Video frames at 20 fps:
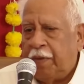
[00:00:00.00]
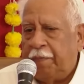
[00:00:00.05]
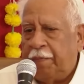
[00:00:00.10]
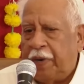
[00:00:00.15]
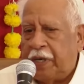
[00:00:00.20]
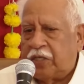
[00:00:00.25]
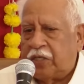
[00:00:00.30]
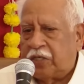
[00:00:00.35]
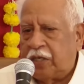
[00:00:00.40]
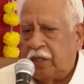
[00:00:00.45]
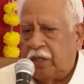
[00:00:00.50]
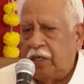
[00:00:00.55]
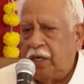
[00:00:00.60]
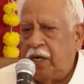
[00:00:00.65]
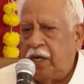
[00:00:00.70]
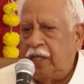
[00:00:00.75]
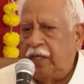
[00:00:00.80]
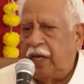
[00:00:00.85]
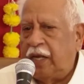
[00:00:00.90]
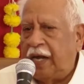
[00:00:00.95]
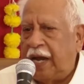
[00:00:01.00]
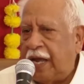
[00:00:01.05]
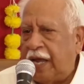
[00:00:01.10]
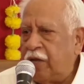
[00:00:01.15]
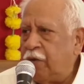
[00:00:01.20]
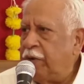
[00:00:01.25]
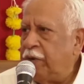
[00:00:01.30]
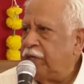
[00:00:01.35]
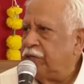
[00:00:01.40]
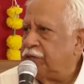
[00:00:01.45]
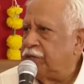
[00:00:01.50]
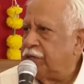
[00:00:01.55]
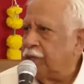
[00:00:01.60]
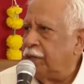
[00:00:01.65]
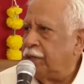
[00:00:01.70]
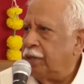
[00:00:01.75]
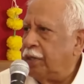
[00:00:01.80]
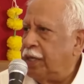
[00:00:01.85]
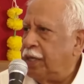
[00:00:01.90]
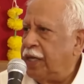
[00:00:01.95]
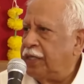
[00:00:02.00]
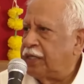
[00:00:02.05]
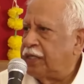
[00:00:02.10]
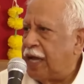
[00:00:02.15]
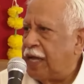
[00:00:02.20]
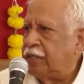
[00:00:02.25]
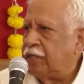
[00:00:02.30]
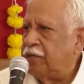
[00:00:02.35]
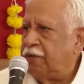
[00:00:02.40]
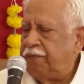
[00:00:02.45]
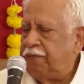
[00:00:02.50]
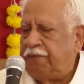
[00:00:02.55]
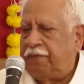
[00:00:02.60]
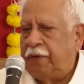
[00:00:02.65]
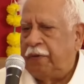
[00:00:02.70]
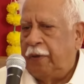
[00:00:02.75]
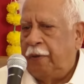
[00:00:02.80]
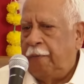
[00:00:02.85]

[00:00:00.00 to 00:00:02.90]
but certainly the language is as if